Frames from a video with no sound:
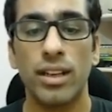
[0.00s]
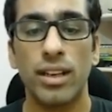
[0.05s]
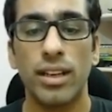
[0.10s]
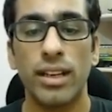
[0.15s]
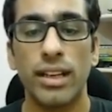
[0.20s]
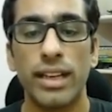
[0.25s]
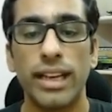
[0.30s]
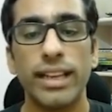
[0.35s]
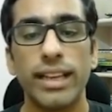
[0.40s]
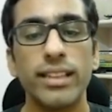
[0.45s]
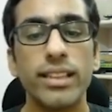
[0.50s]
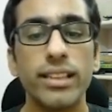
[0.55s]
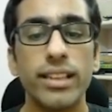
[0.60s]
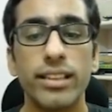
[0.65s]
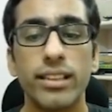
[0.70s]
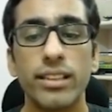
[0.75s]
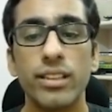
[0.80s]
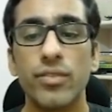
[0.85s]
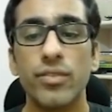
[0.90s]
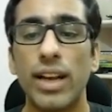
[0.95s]
Here the
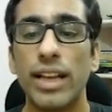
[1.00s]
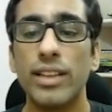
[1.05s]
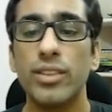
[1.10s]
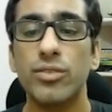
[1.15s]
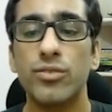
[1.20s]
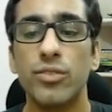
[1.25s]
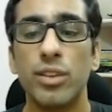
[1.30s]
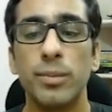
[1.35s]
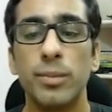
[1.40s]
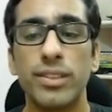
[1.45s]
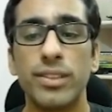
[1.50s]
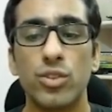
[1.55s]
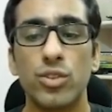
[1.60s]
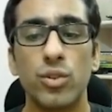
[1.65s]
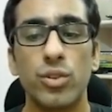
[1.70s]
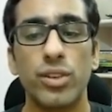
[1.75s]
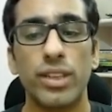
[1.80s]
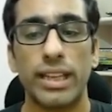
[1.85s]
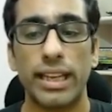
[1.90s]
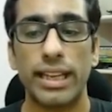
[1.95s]
return values will be
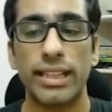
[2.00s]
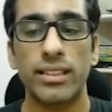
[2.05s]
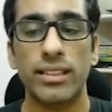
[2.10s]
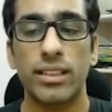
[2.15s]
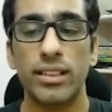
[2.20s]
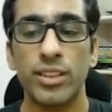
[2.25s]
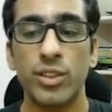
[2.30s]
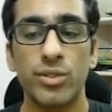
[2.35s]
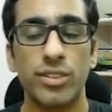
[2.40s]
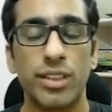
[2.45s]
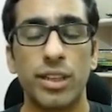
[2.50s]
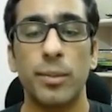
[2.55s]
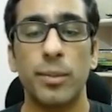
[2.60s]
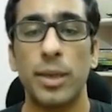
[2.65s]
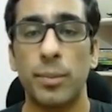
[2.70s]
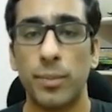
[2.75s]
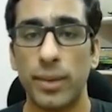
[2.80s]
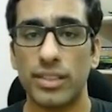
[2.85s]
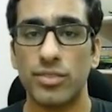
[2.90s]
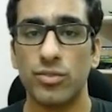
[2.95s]
stored in the username
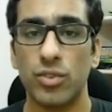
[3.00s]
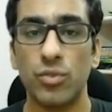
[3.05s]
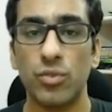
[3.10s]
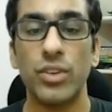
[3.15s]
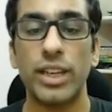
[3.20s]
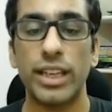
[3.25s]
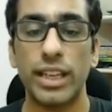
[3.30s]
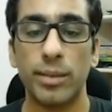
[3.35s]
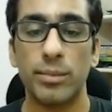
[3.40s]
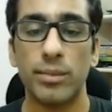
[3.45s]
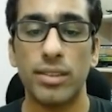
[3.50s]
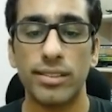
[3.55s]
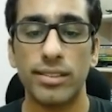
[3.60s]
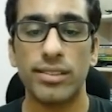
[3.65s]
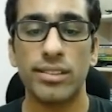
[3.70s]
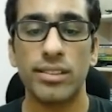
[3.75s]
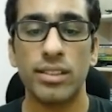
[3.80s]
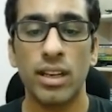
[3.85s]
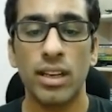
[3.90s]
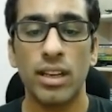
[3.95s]
and password
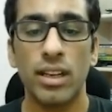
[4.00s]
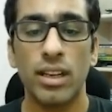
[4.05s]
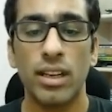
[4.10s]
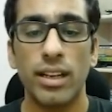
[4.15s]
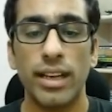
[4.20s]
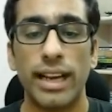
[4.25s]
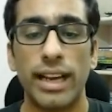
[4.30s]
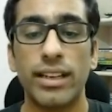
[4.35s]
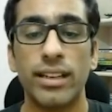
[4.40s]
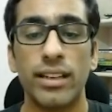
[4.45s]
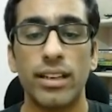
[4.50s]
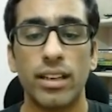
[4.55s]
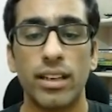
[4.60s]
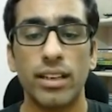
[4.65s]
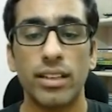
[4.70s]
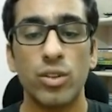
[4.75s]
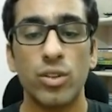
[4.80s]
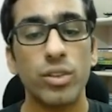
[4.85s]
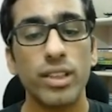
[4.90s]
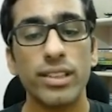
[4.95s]
variables. And
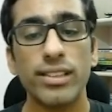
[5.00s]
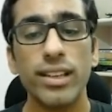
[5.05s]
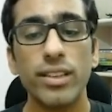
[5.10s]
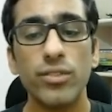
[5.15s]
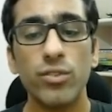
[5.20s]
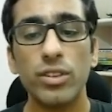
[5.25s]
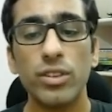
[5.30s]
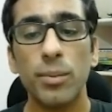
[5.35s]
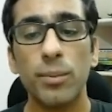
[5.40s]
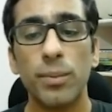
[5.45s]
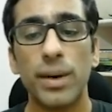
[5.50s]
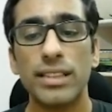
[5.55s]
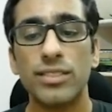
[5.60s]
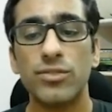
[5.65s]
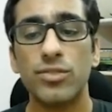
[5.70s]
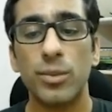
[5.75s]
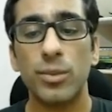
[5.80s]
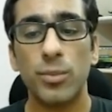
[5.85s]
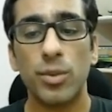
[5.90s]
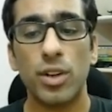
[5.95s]
notice that for the
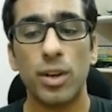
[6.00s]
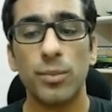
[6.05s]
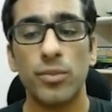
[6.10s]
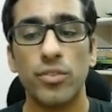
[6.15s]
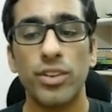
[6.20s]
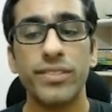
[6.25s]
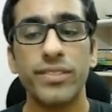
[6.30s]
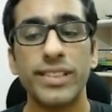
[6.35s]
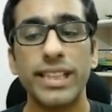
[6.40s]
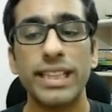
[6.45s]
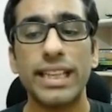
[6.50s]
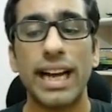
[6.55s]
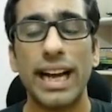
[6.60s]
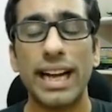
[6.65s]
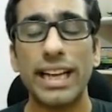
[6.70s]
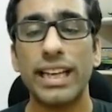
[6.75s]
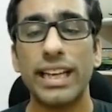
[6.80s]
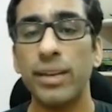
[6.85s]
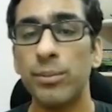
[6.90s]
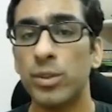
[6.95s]
password prompt, we've set
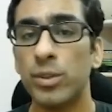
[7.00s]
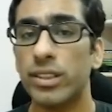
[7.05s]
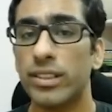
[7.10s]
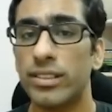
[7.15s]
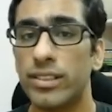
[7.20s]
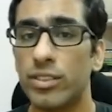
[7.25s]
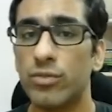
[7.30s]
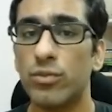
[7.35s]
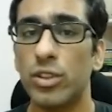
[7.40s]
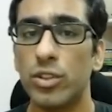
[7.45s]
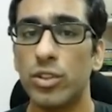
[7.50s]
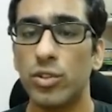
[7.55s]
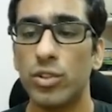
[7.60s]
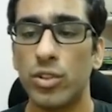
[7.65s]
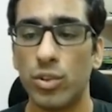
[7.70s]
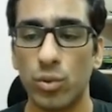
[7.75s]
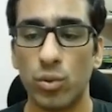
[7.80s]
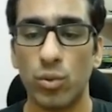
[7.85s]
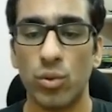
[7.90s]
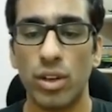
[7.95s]
hide input is equal to
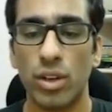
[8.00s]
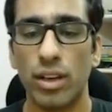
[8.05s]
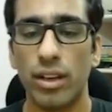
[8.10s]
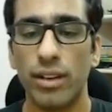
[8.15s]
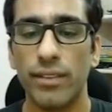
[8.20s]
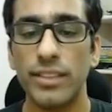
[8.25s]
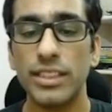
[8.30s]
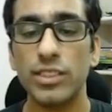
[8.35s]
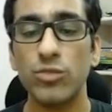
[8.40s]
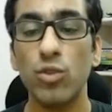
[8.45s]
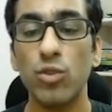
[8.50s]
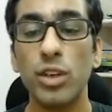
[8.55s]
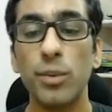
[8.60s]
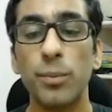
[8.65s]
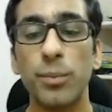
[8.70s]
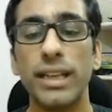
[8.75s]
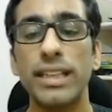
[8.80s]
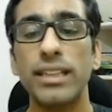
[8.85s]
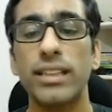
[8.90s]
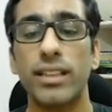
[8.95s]
true, which won't
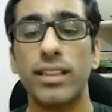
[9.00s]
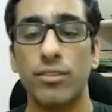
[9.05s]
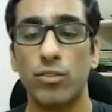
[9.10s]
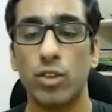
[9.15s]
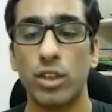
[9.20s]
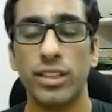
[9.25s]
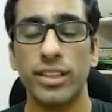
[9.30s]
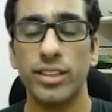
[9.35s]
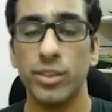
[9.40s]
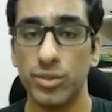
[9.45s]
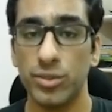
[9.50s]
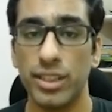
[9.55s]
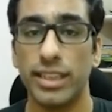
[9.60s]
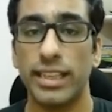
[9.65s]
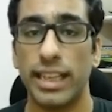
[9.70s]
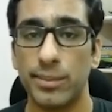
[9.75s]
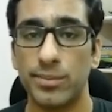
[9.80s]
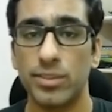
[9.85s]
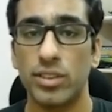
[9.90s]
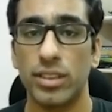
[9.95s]
print what the user
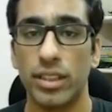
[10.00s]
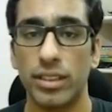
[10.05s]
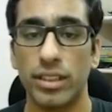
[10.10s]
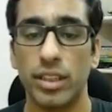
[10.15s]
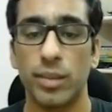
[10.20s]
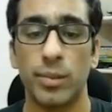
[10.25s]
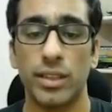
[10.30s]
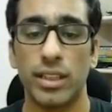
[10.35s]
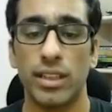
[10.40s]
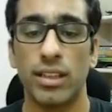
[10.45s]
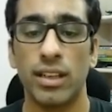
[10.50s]
types on the terminal.